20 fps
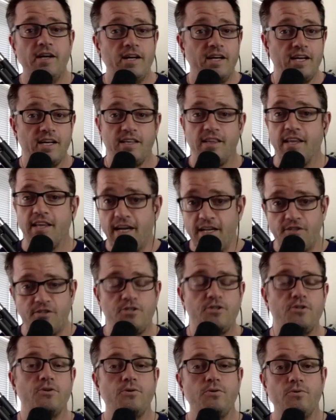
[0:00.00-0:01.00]
It led
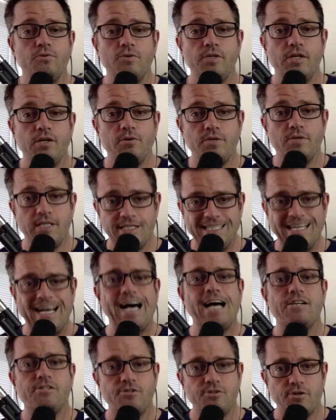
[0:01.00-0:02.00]
to,
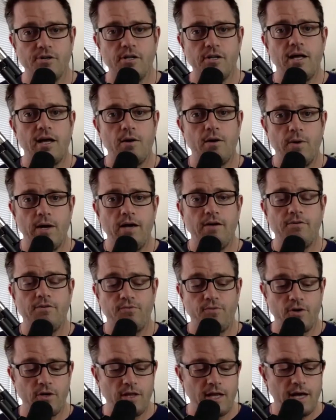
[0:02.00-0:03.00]
disaster in a lot of ways
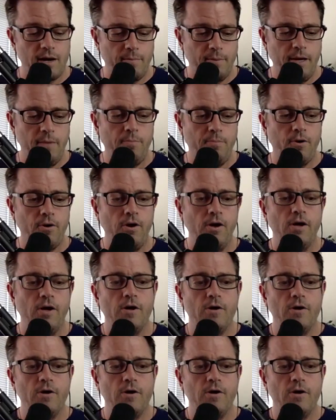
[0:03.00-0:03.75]
for a lot of people.